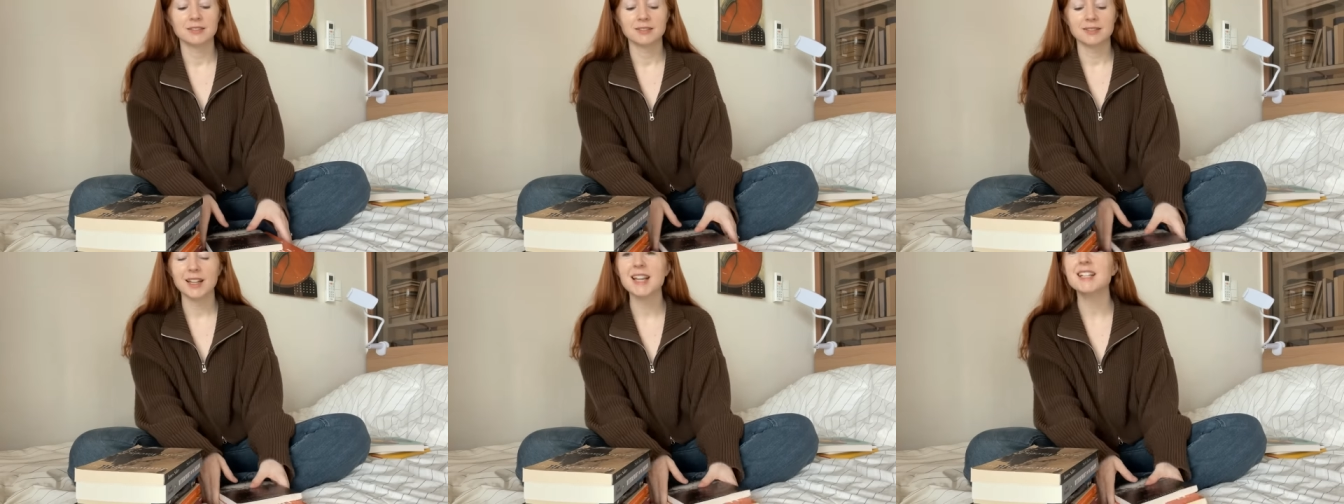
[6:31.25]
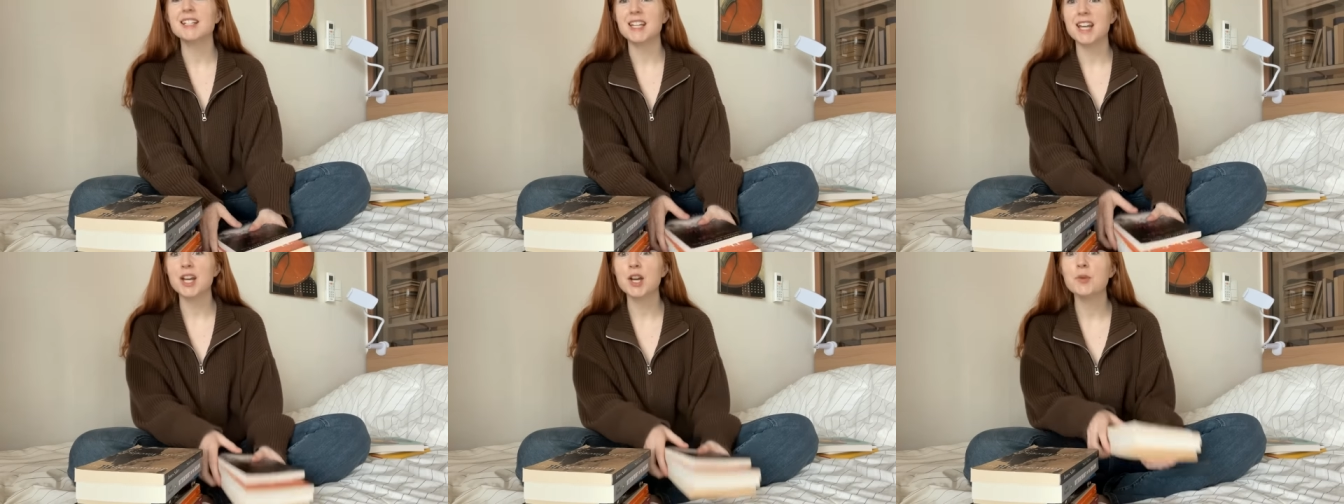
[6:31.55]

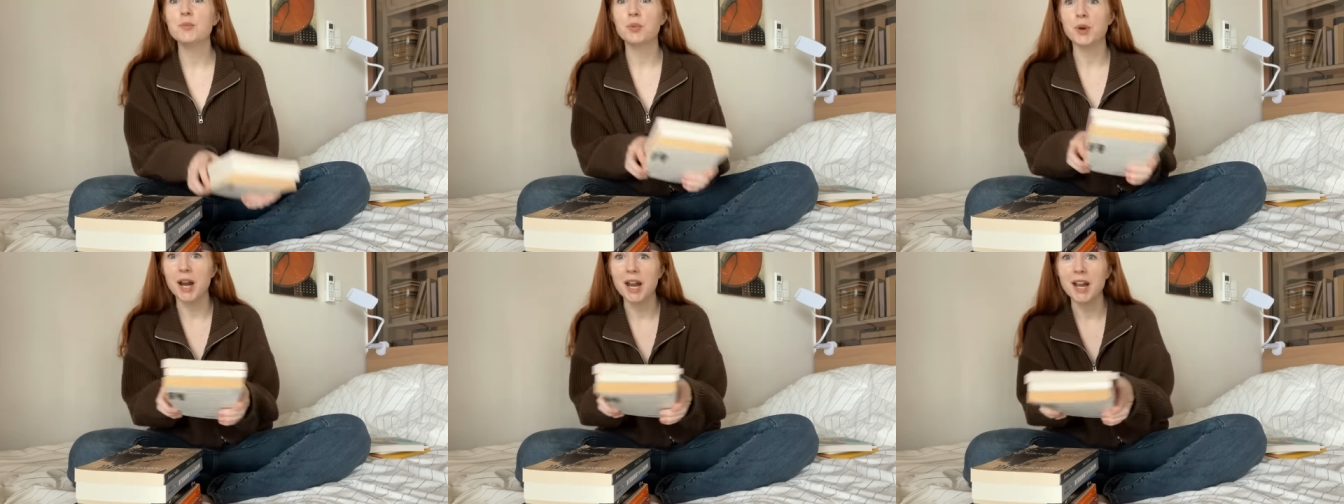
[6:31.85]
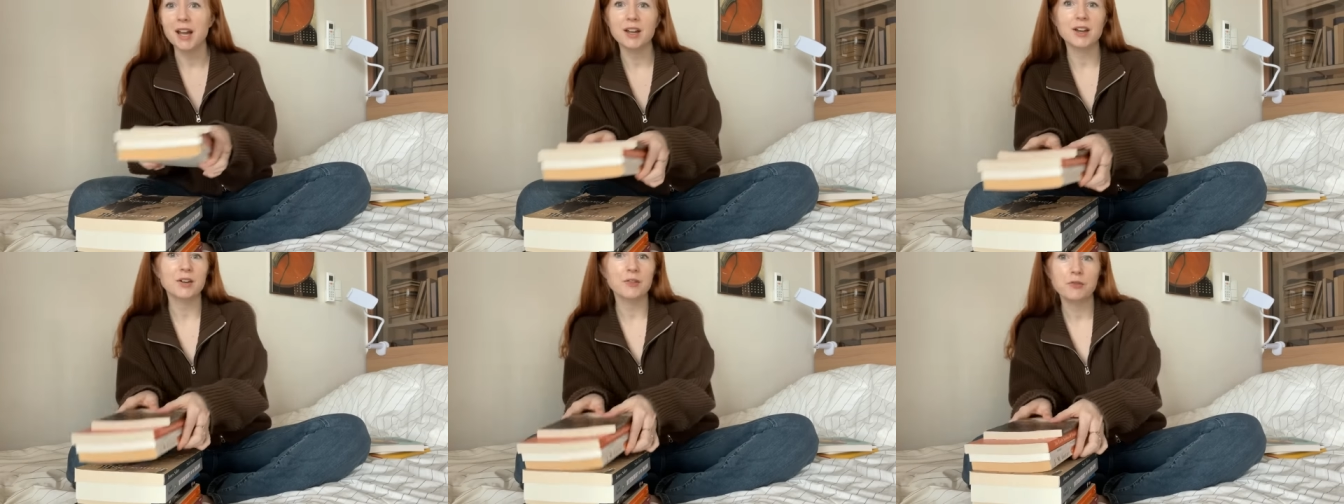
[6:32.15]
can take a
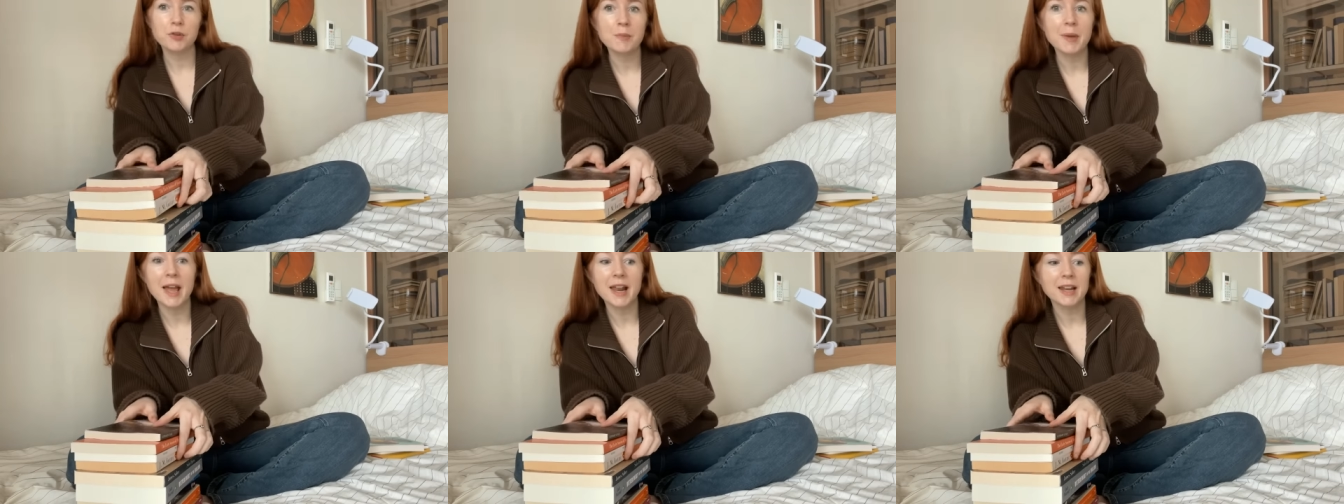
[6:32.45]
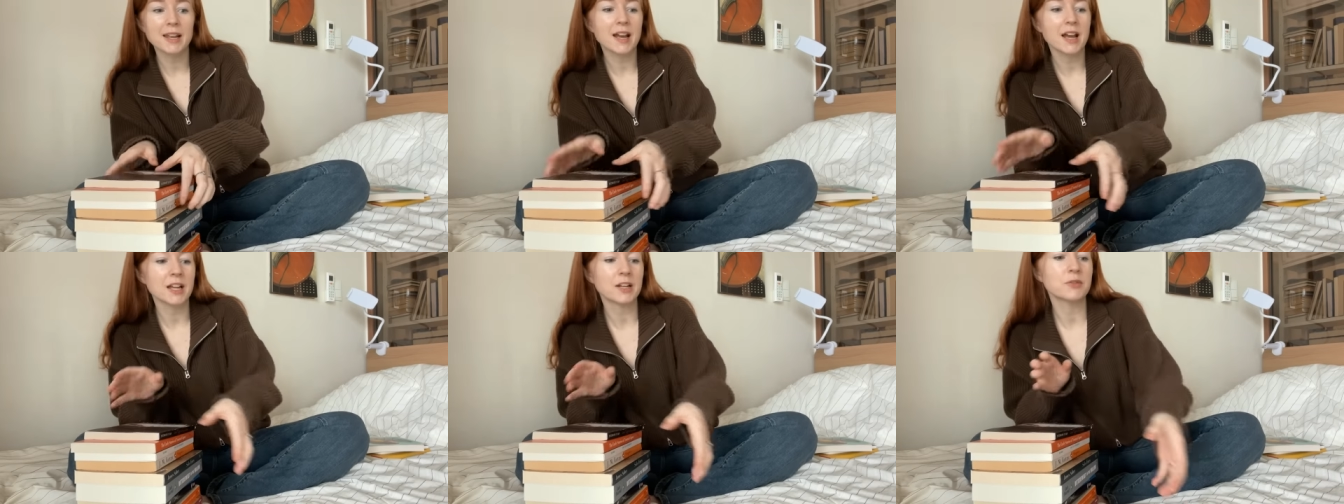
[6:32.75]
break from any
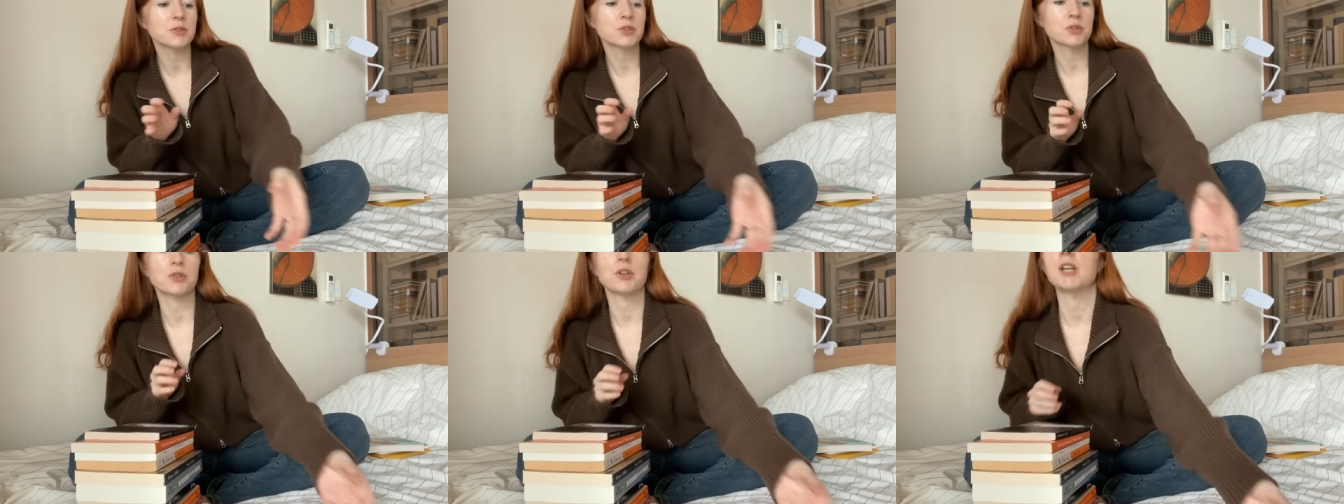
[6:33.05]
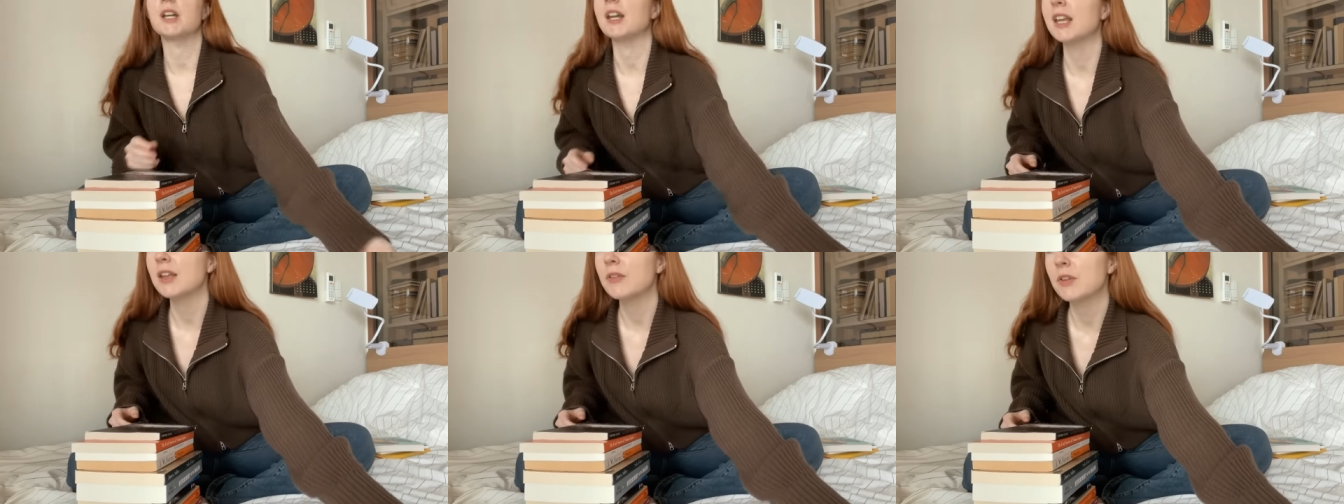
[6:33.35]
kind of
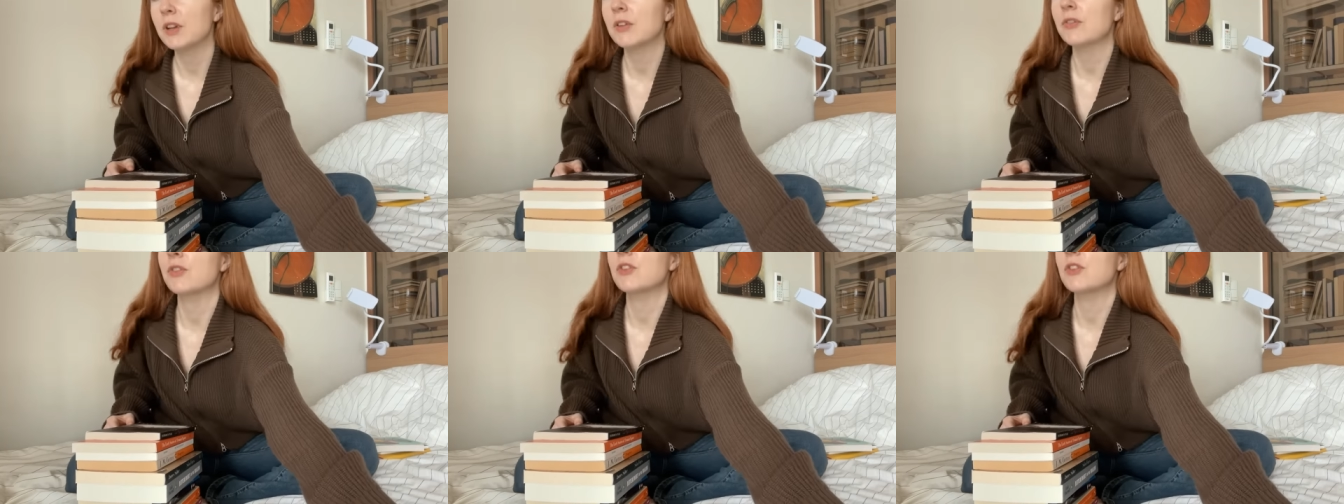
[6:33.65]
screen, even if